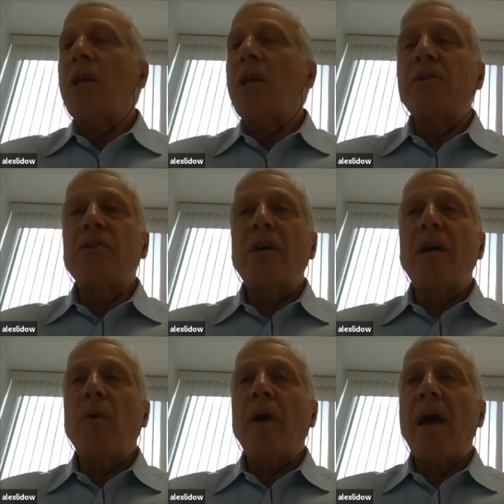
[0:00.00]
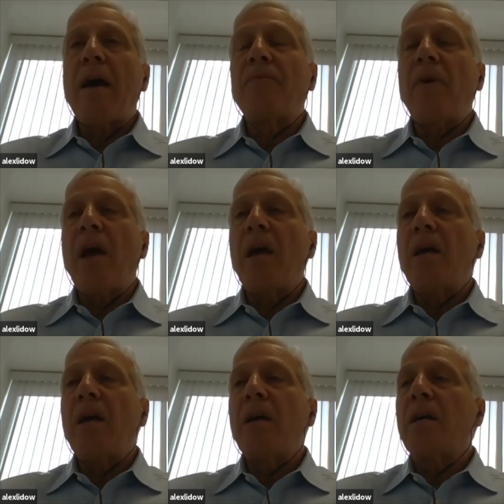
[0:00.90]
like to say that we have
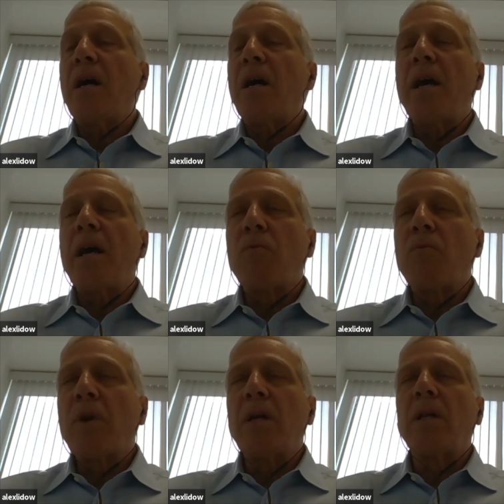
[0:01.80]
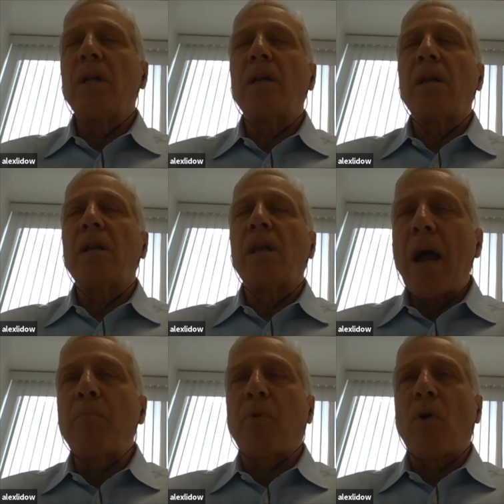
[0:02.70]
a uh, a real
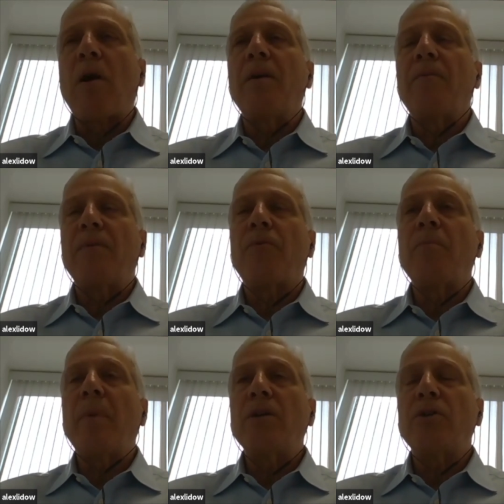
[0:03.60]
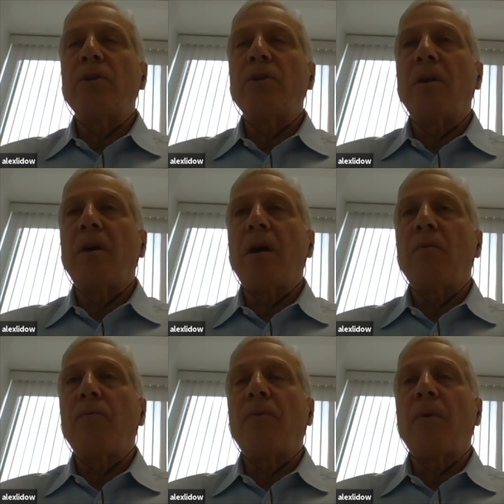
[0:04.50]
library of information
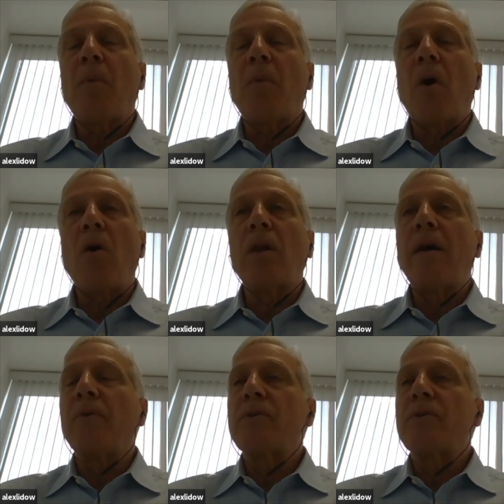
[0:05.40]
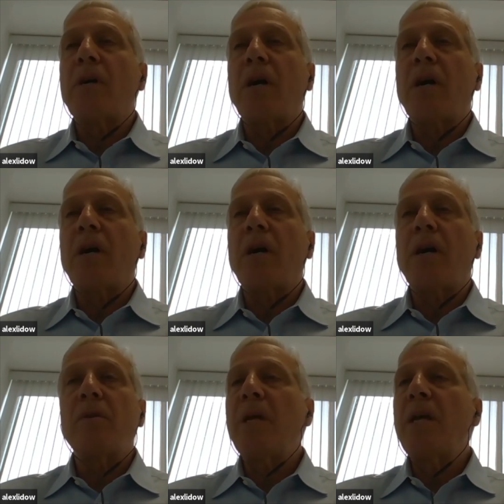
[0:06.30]
uh, from all levels. Uh,
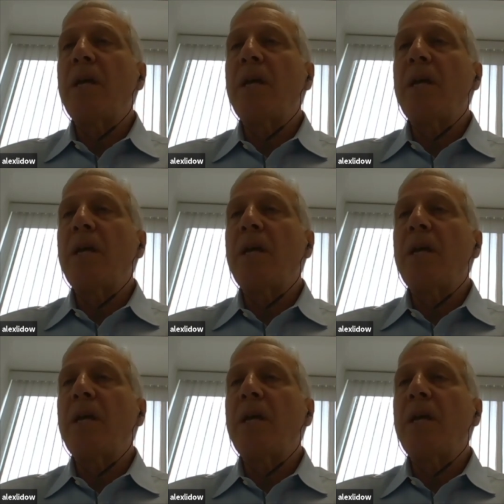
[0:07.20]
uh, the beginner